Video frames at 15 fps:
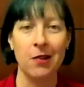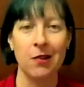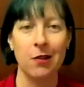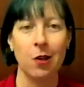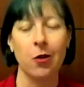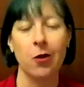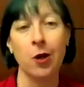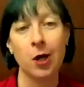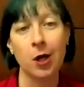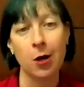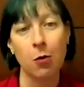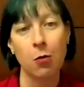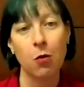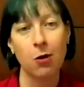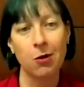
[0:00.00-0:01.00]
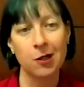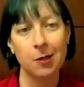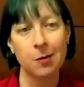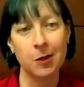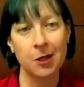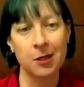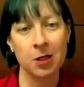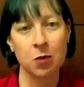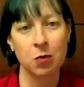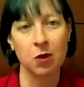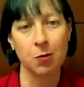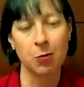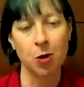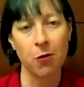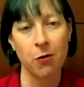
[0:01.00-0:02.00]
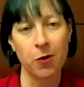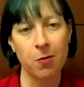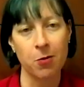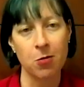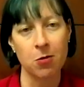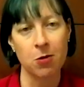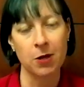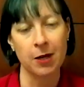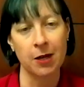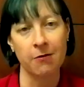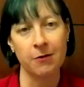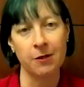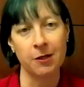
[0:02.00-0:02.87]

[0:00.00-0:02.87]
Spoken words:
So whilst the business was profitable enough